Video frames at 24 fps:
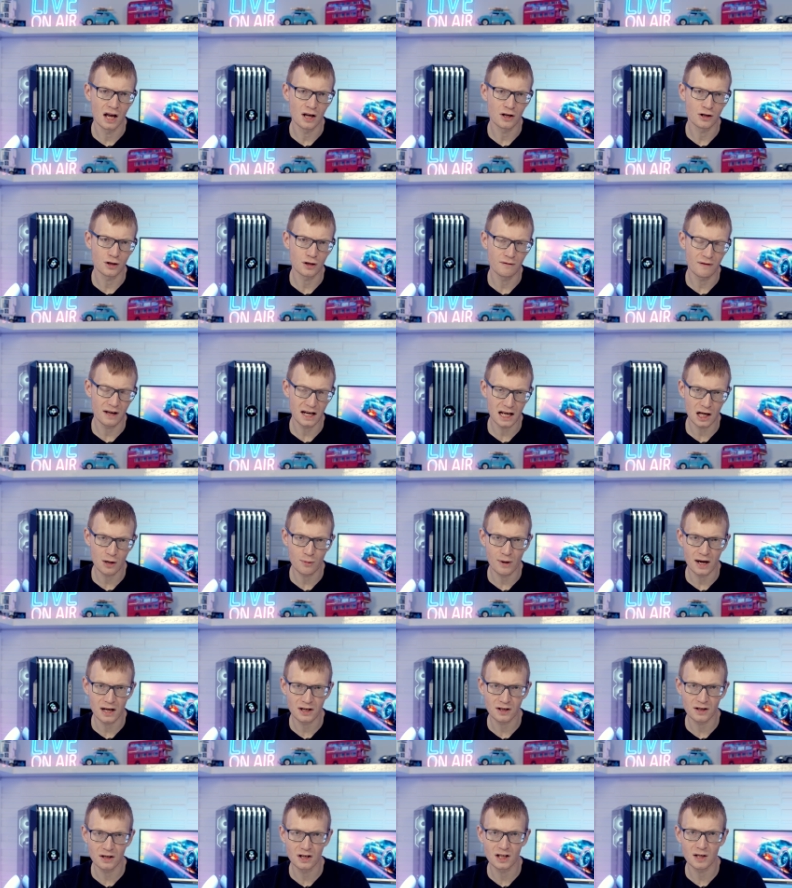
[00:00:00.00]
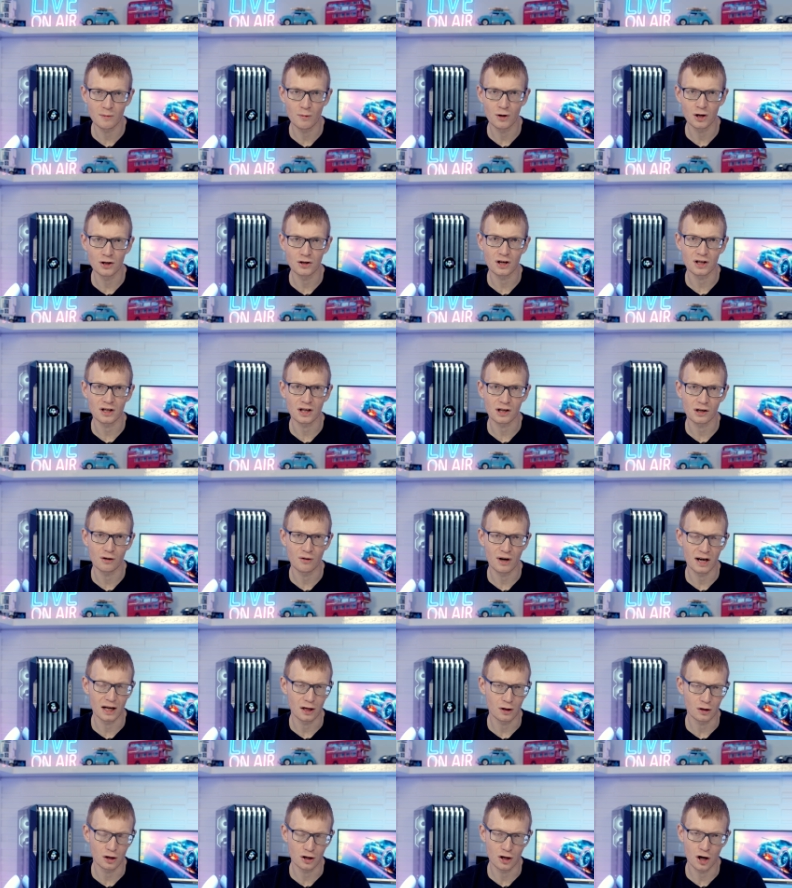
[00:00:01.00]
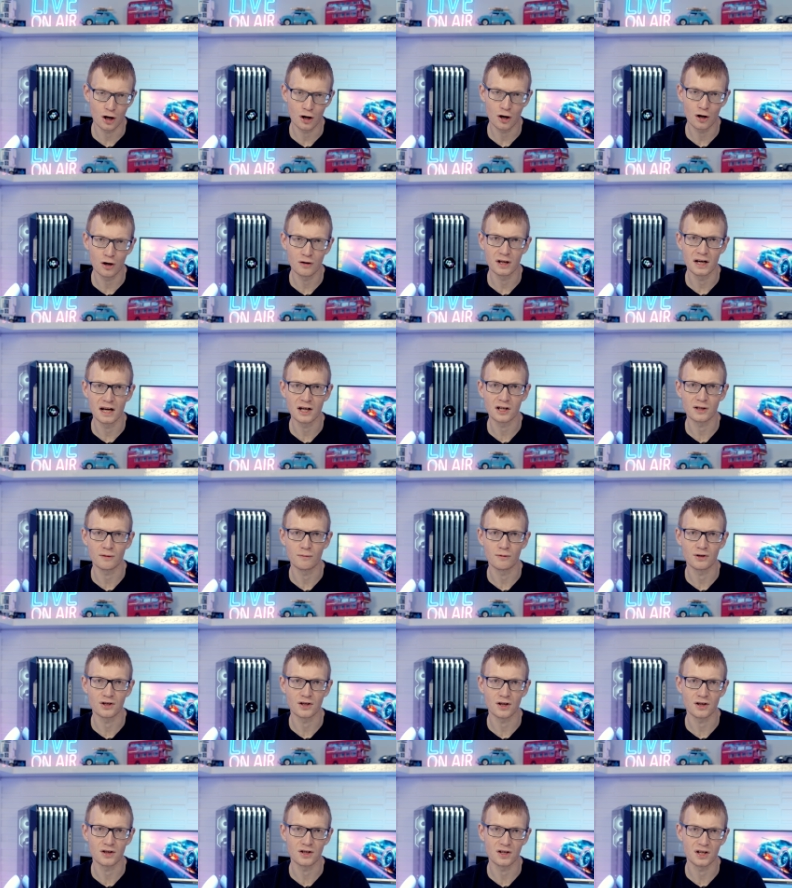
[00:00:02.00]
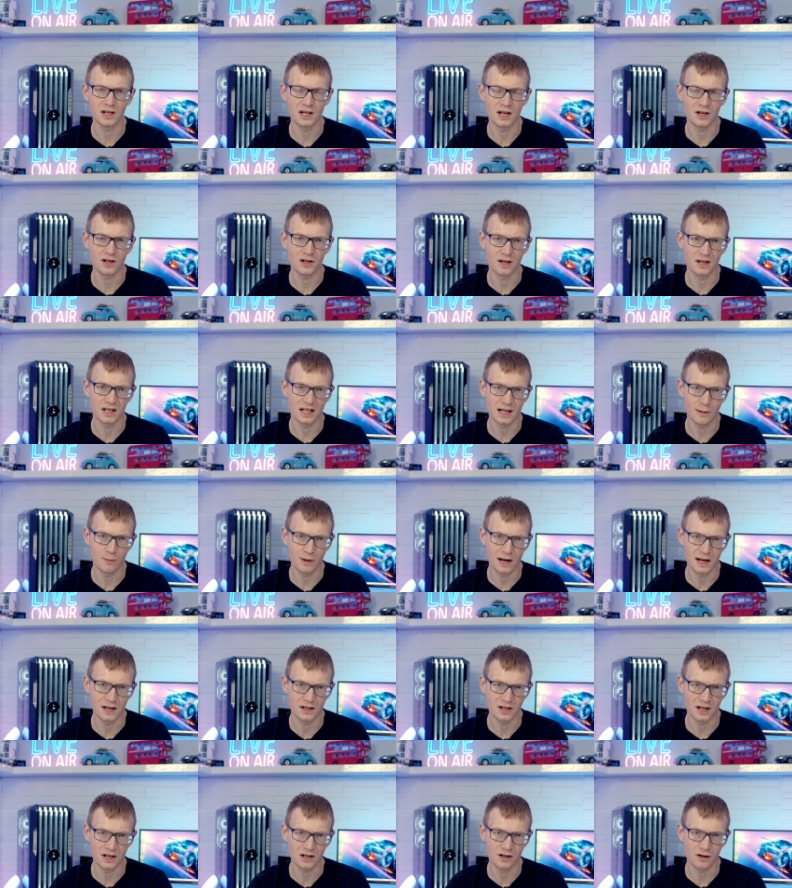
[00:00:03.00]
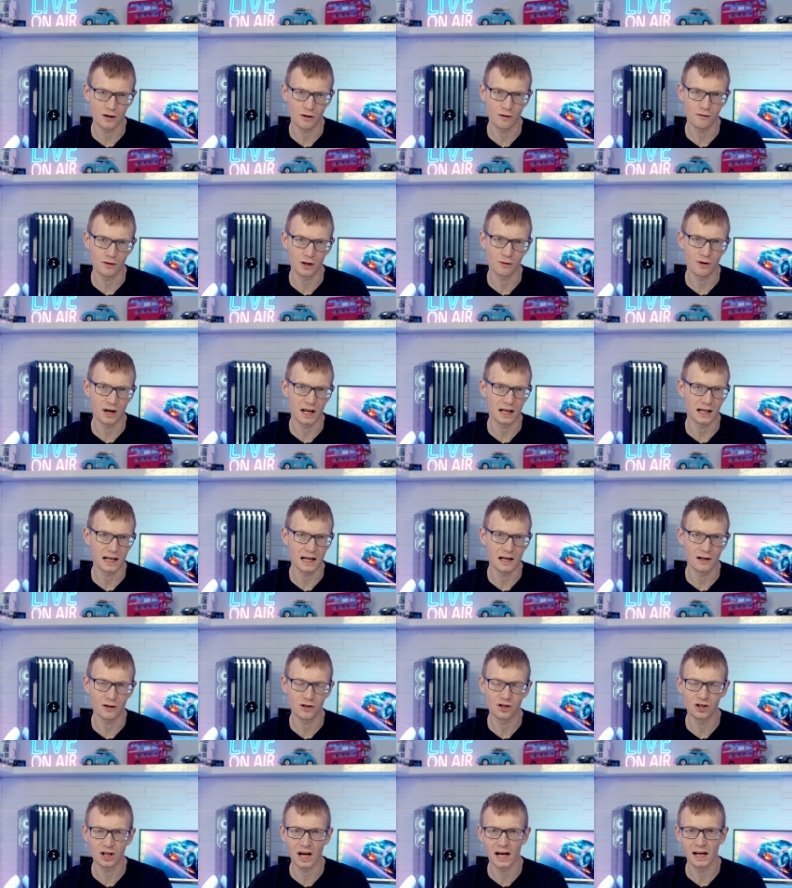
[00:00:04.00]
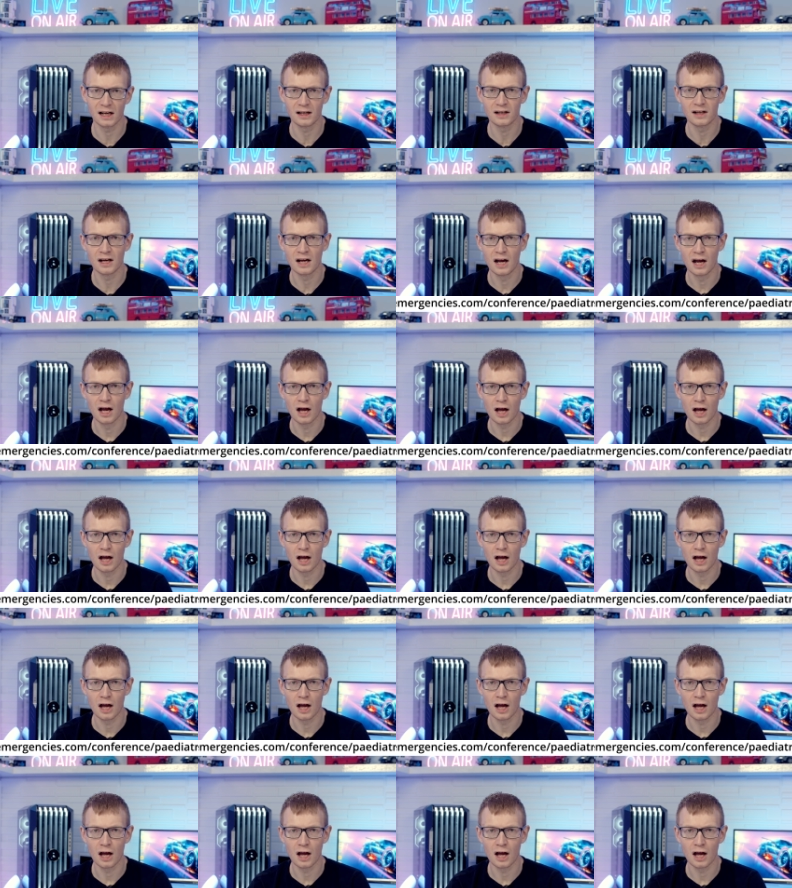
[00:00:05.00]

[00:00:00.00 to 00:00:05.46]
So if you have any questions about critical care, the initial resuscitation and stabilisation of the critically ill child,